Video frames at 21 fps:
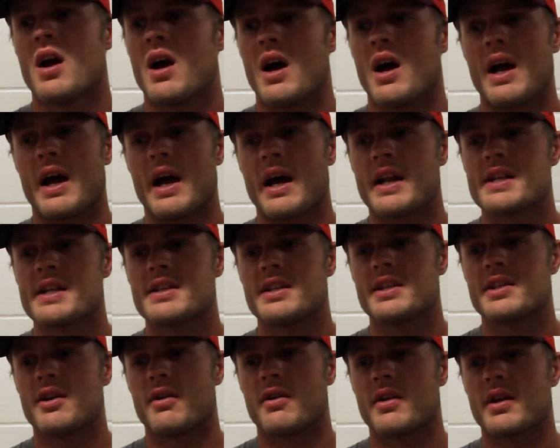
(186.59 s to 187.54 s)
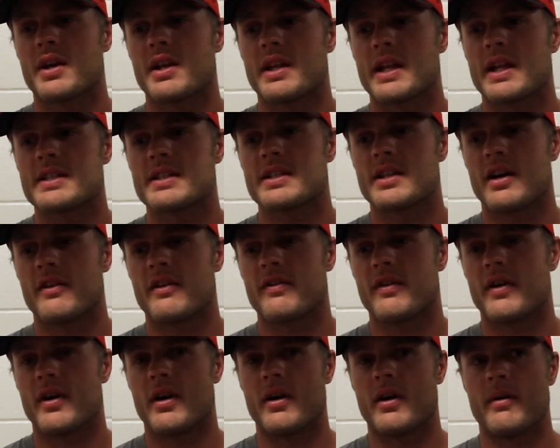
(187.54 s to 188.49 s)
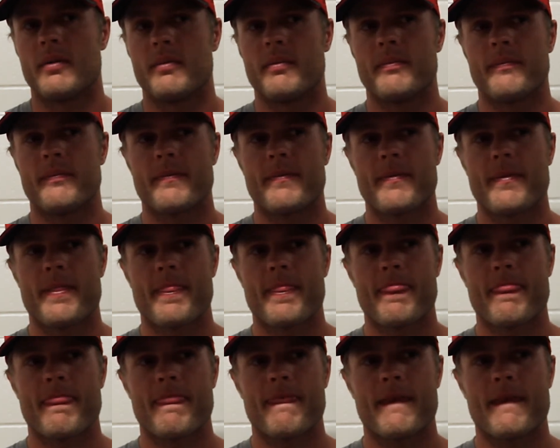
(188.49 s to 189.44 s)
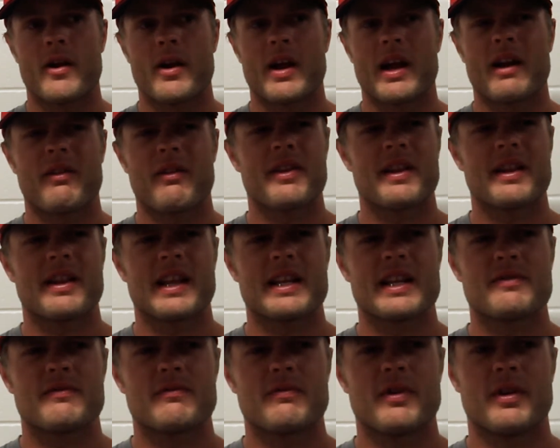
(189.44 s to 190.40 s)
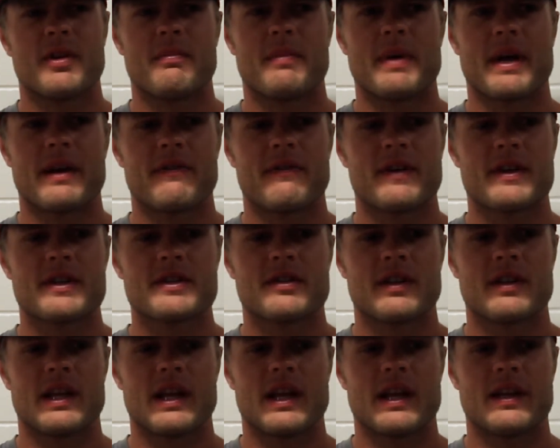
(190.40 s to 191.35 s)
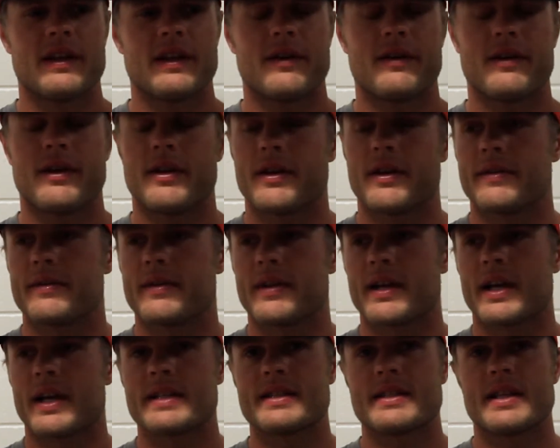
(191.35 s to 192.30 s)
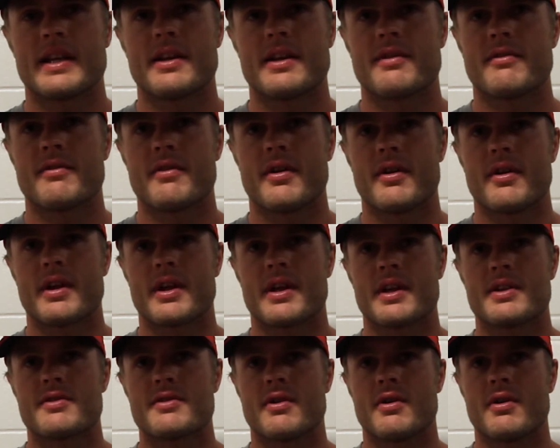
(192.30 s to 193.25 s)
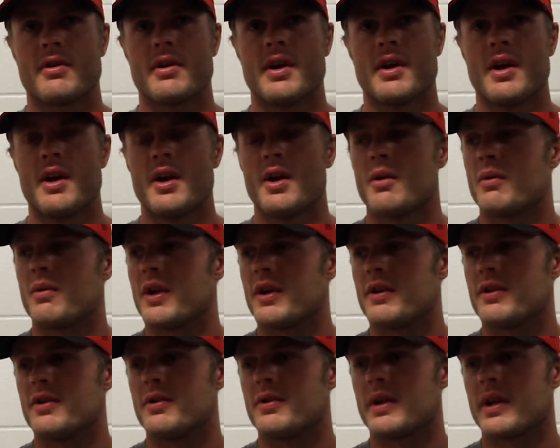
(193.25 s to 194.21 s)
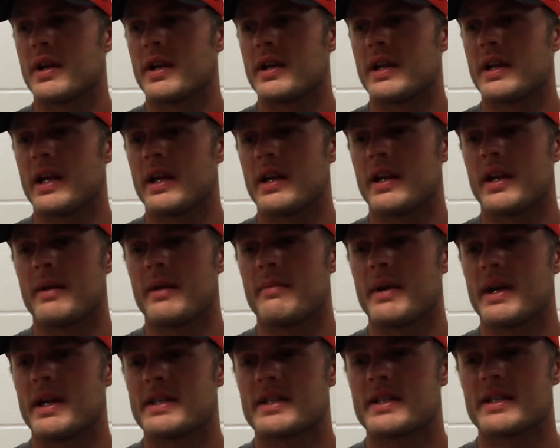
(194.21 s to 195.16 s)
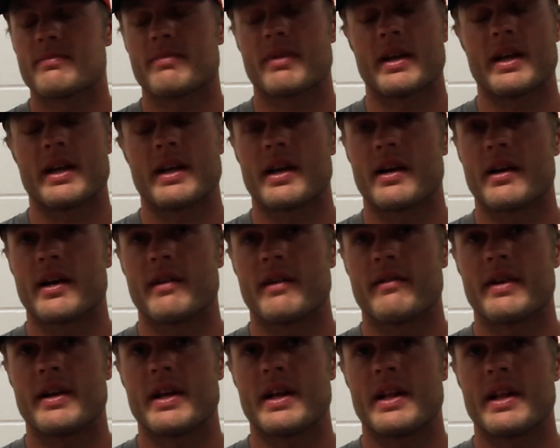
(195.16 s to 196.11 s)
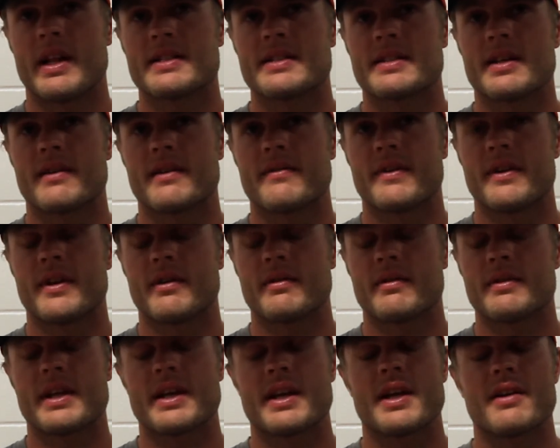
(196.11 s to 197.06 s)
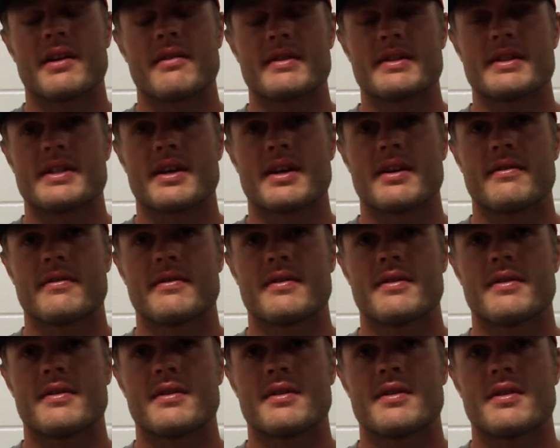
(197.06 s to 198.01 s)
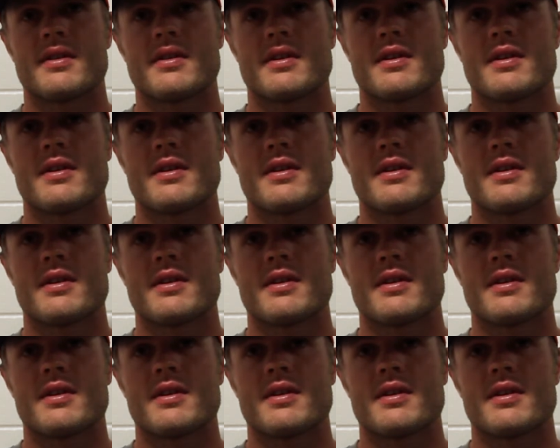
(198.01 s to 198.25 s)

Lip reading: I honestly don't look at that stuff. I don't think that's real beneficial in the end. You can, like I said, you can really only control what you're doing on a day-to-day basis, playing hard every day. That stuff, will take care of itself.